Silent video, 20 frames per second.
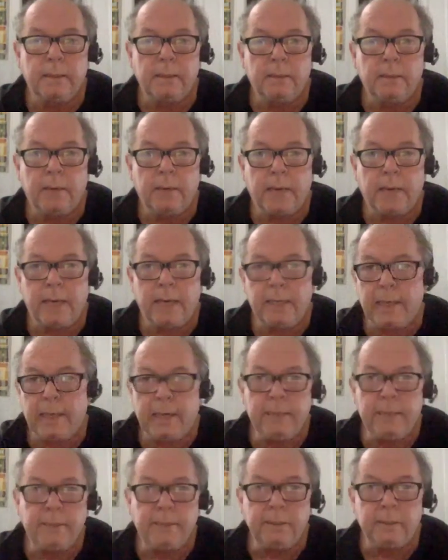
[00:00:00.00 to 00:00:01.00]
I
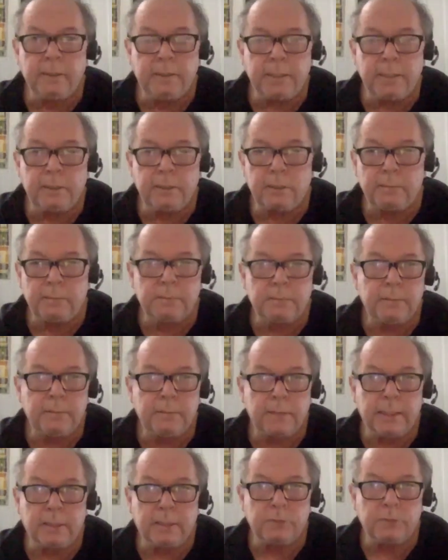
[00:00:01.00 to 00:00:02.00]
think that's
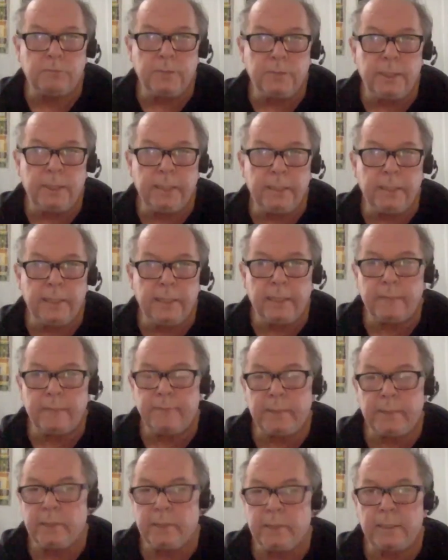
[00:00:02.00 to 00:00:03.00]
really not a
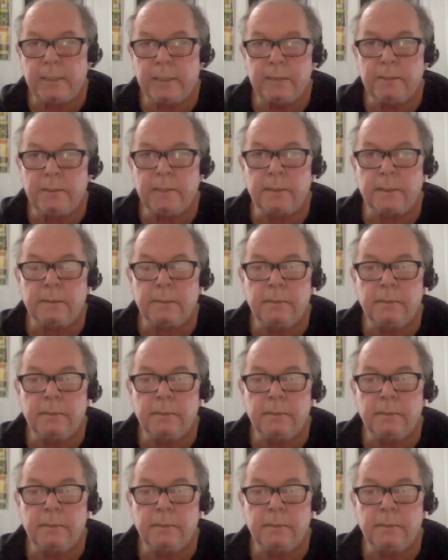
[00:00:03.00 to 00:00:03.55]
very good idea,